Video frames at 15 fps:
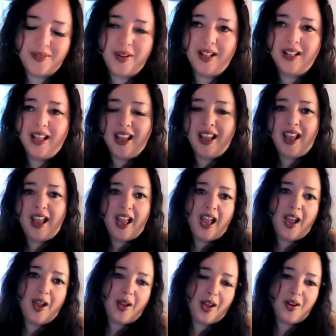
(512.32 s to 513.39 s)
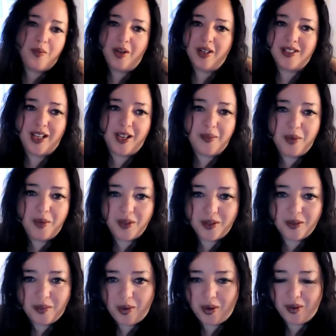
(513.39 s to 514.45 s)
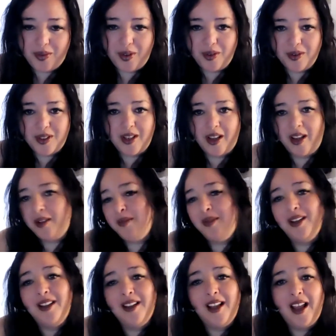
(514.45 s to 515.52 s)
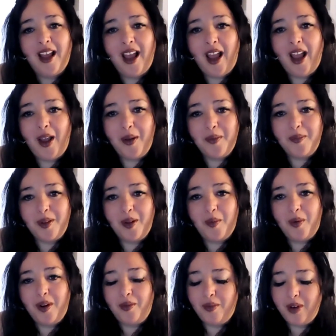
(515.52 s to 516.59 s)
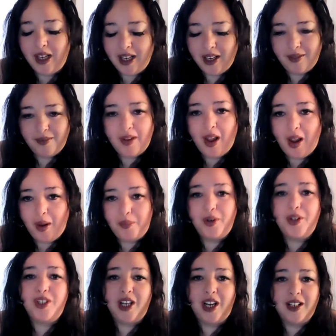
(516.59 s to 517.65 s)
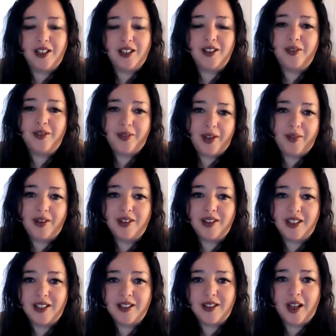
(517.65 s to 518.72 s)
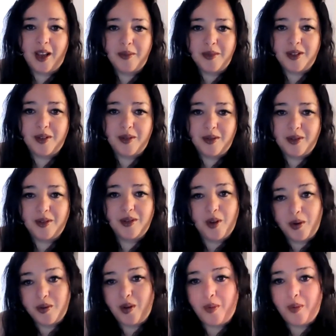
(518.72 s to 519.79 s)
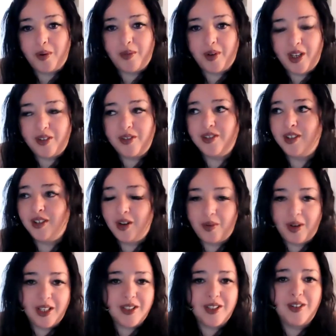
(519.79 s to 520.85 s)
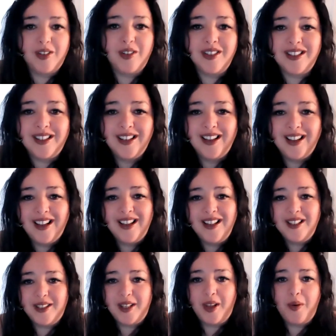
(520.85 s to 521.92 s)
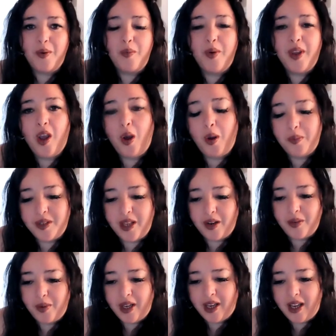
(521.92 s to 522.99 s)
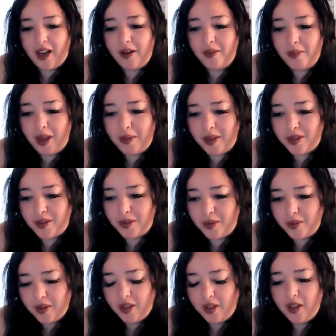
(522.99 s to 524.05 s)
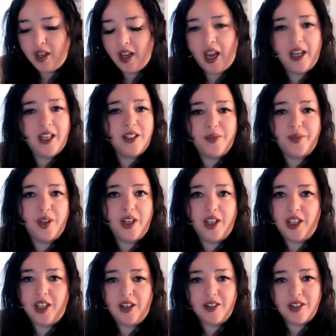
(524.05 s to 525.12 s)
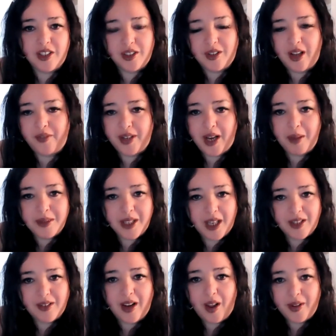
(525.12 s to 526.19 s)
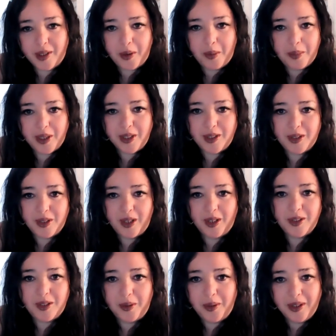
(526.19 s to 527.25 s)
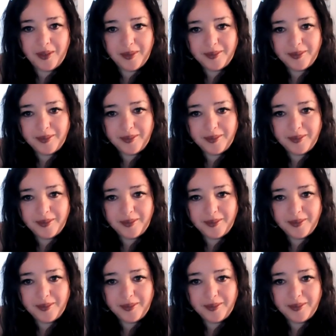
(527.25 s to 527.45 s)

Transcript: Well, I don't want to take more of your time. We really appreciate that you've given us this time to talk to our readers and our listeners. So we hope that we can maybe do an interview in a year just to have an update on how the company is doing.